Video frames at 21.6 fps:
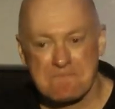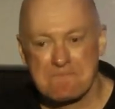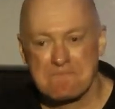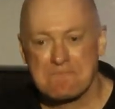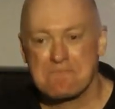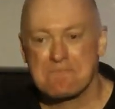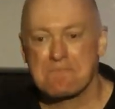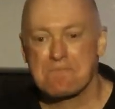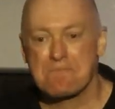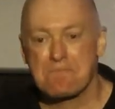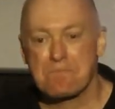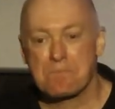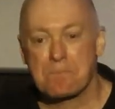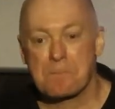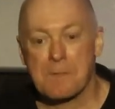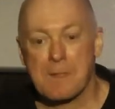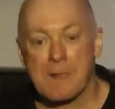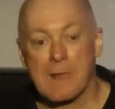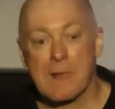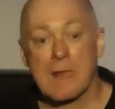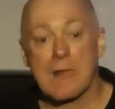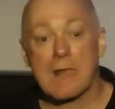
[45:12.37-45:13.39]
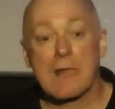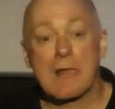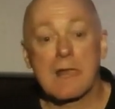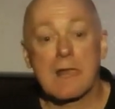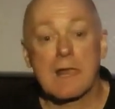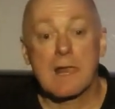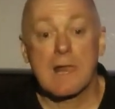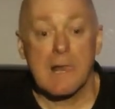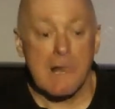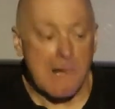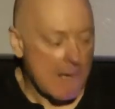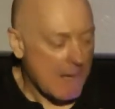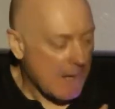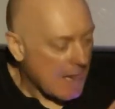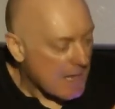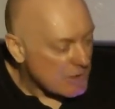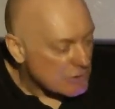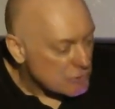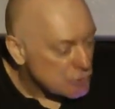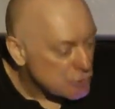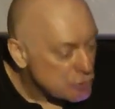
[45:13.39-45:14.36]
Joseph is a picture
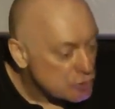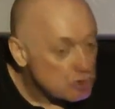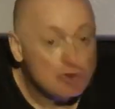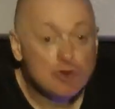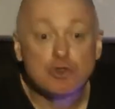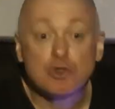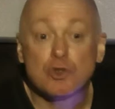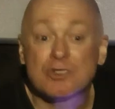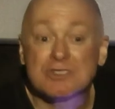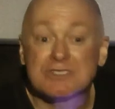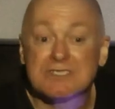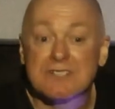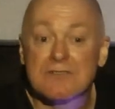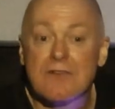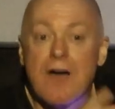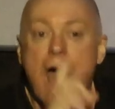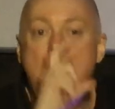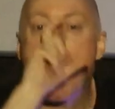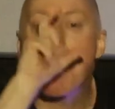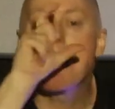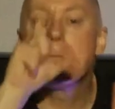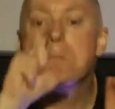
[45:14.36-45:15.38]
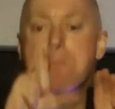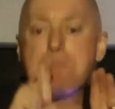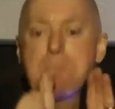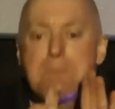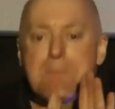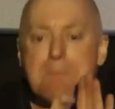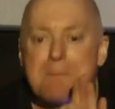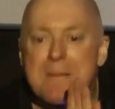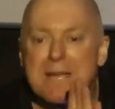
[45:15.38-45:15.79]
to us of a greater